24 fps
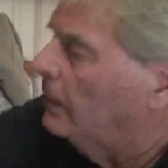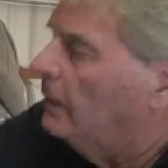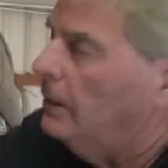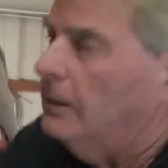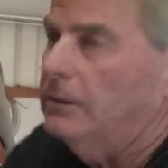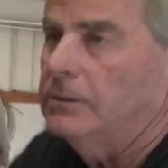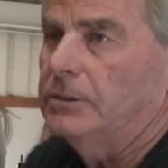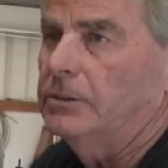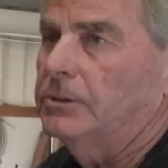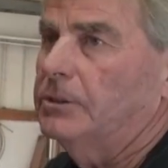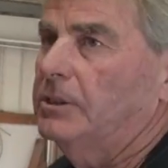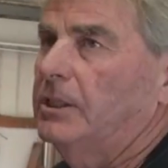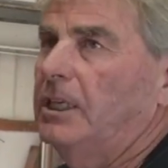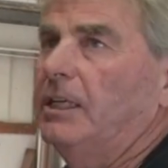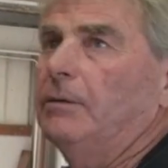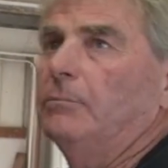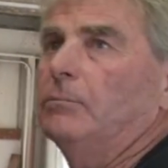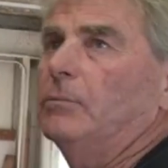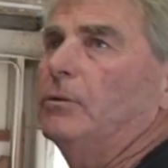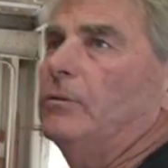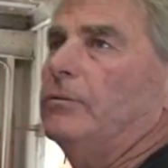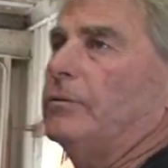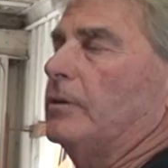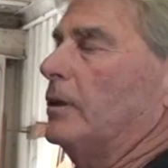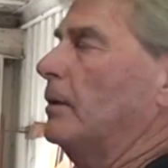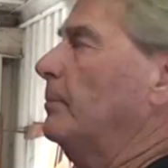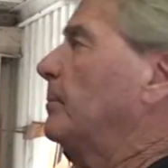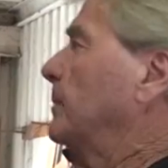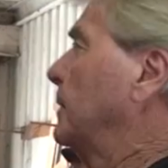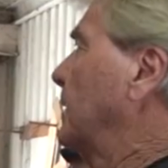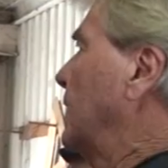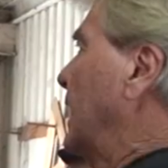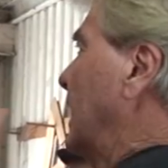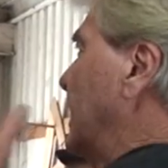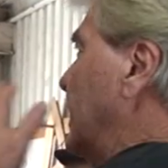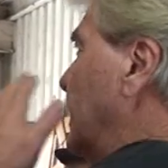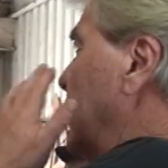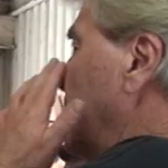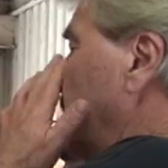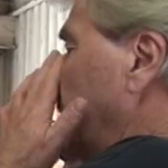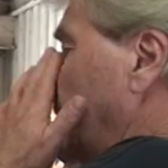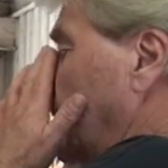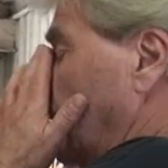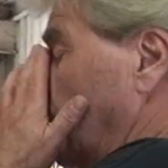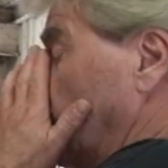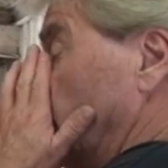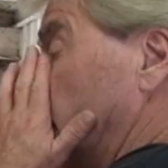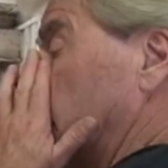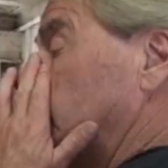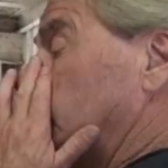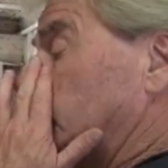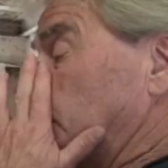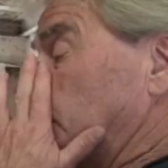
is just keep moving up and down the hole,